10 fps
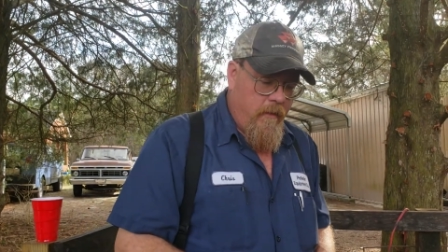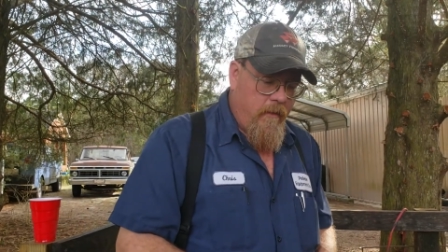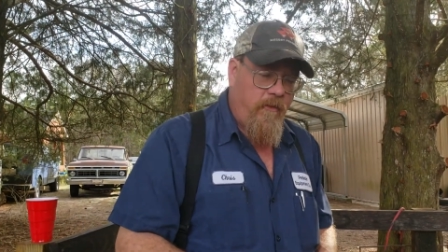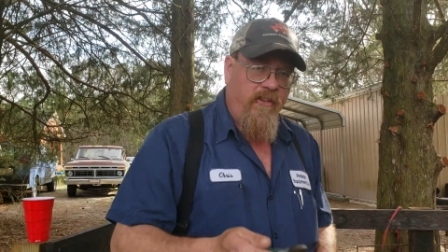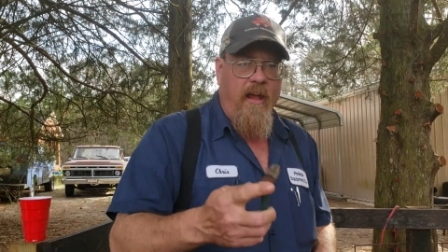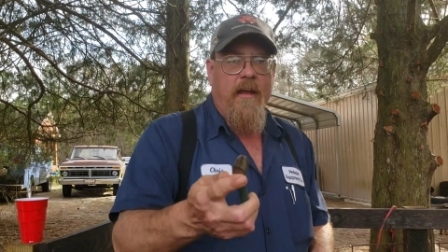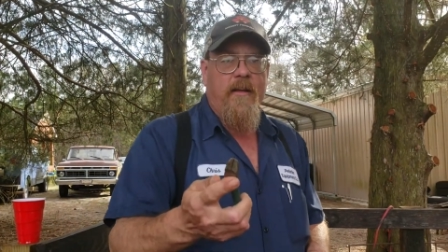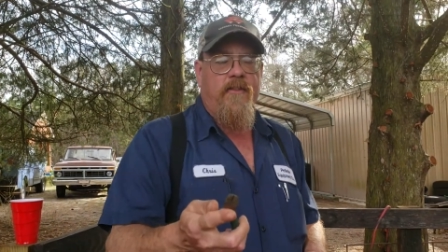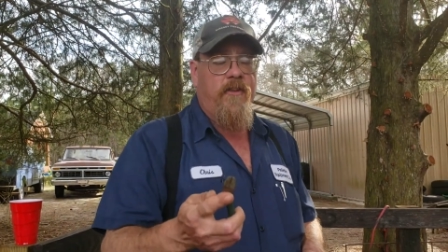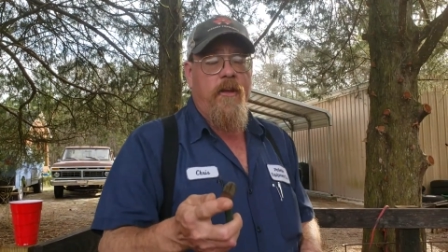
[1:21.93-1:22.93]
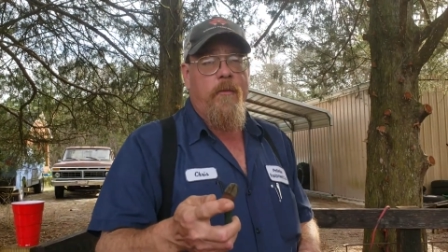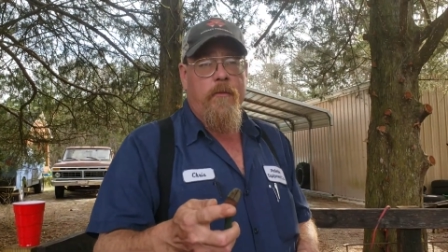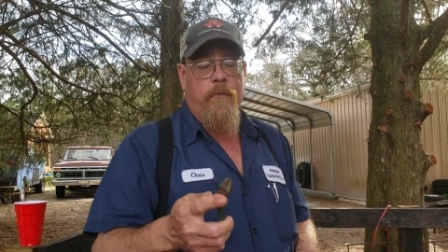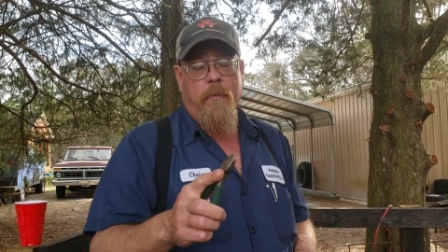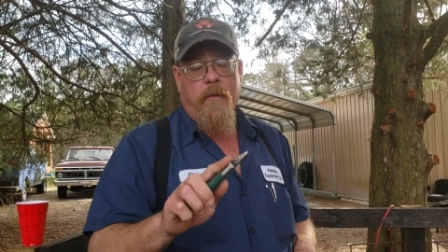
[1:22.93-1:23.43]
Stainless steel
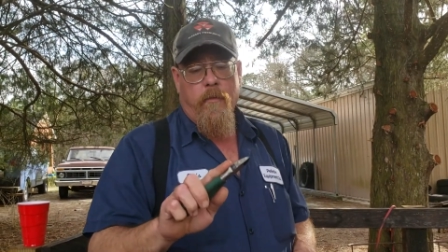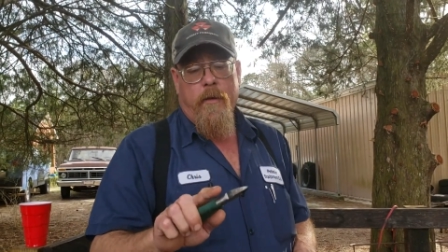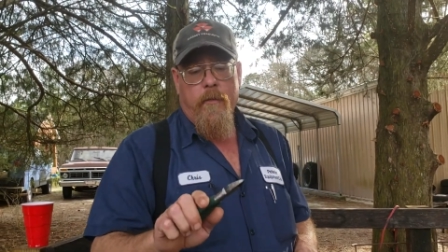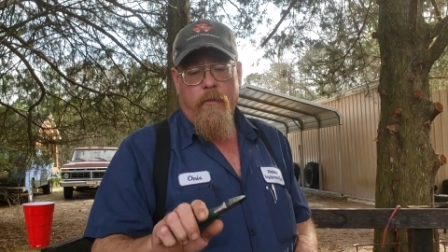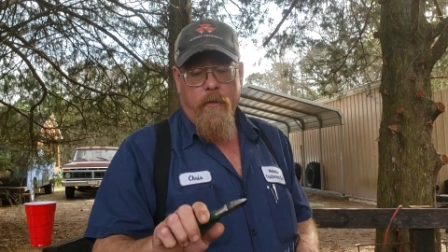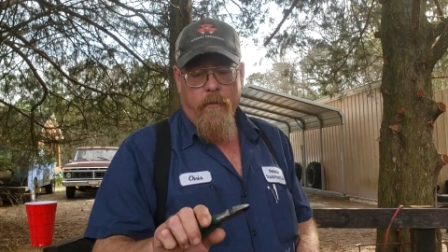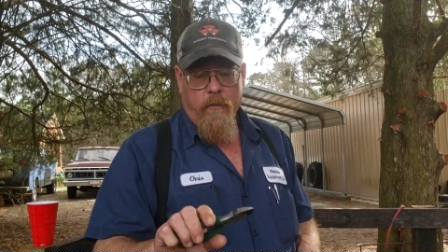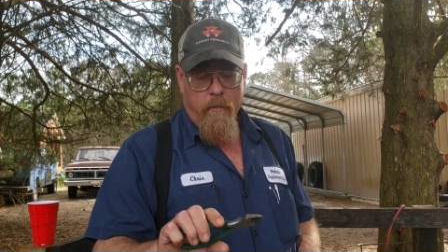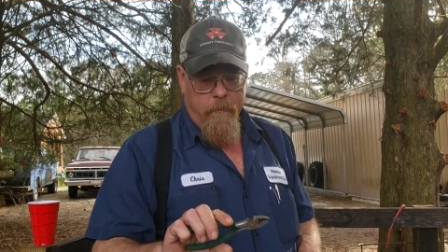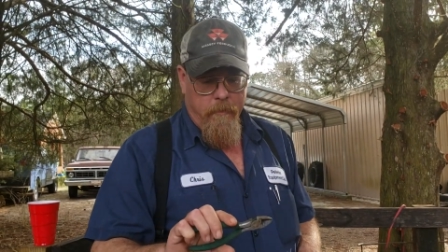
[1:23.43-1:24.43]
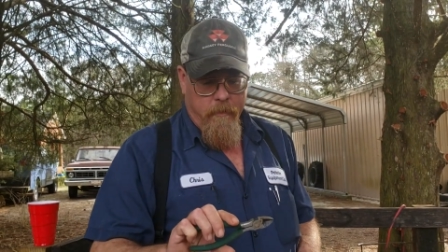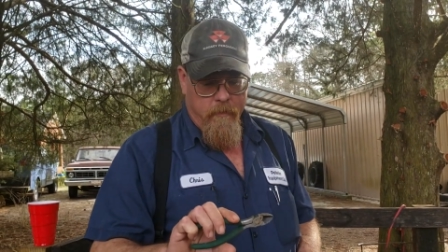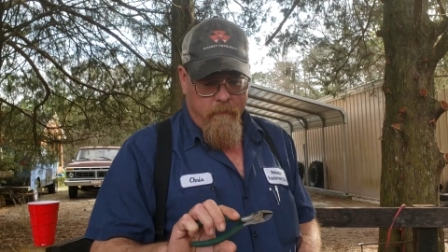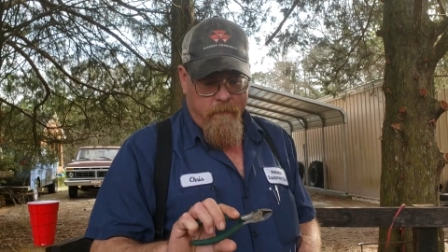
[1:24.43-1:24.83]
ones would be real good, but